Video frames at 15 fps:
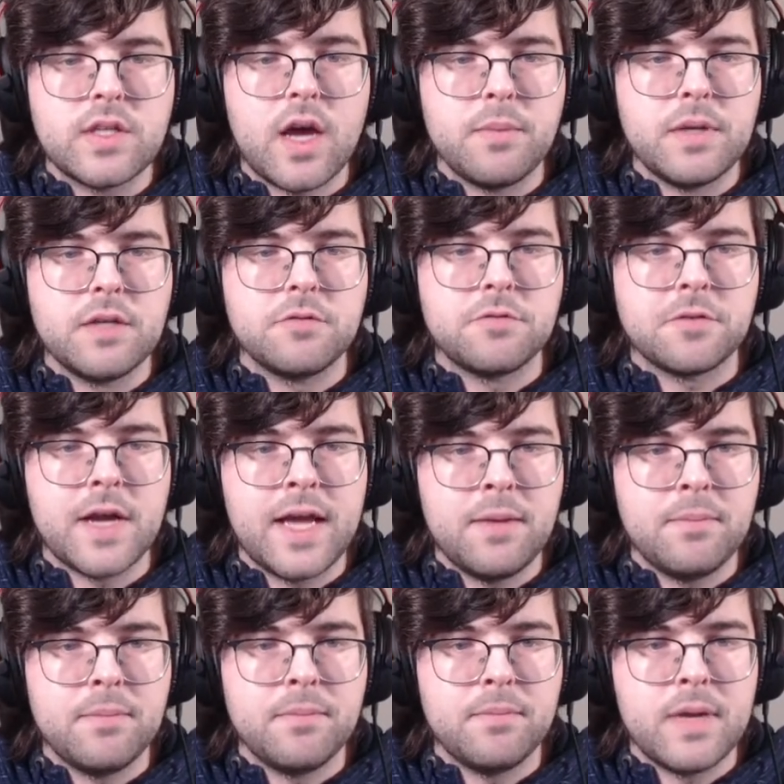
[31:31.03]
I mean, for
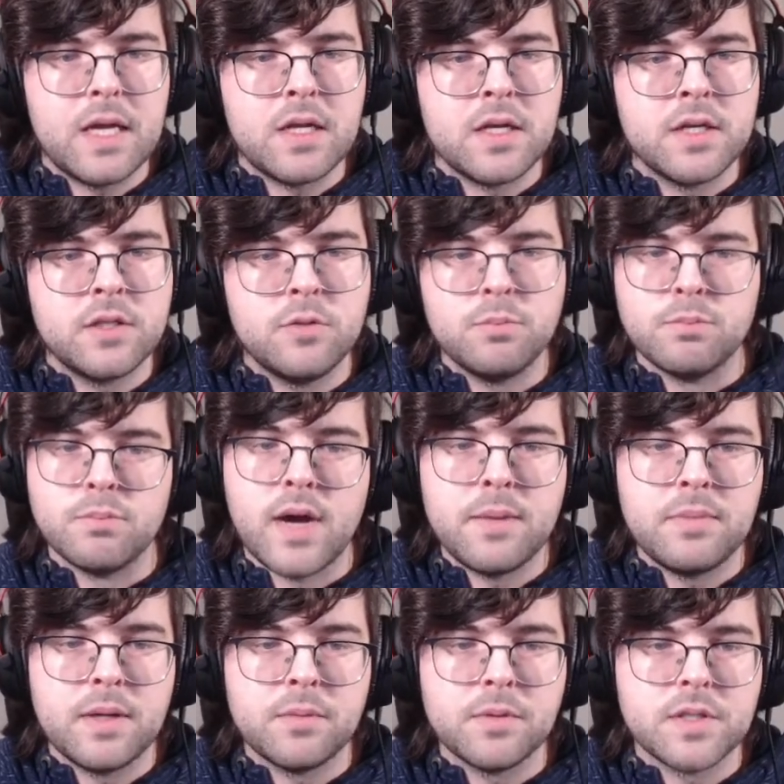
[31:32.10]
8 mana, you might
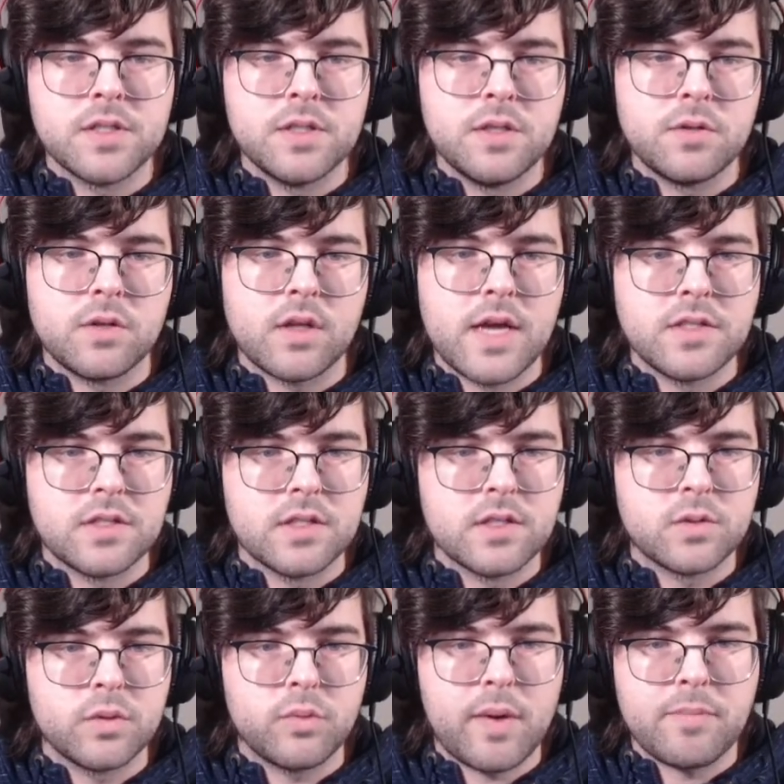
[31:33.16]
be able to utilize this
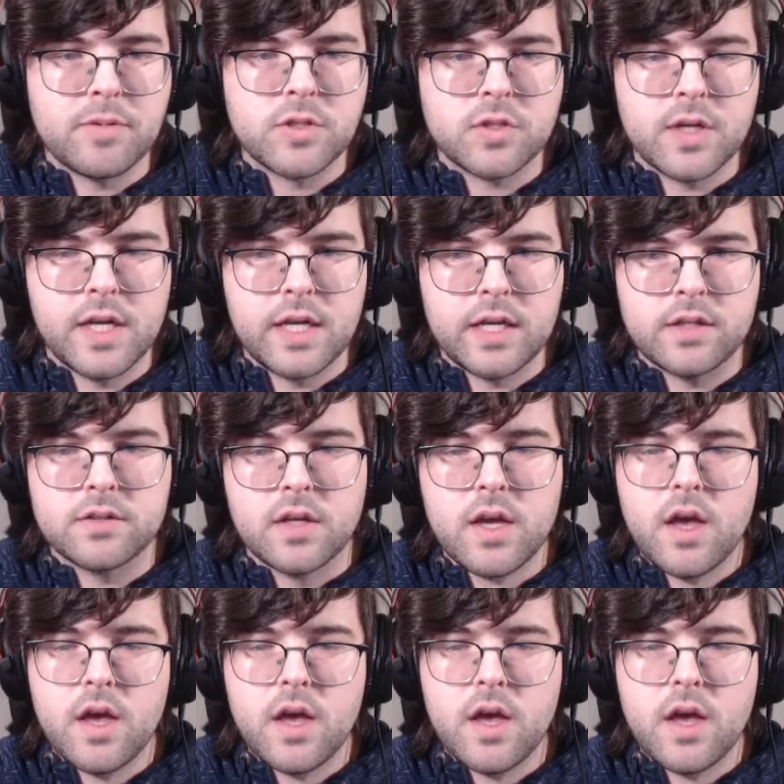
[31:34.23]
with weapons training,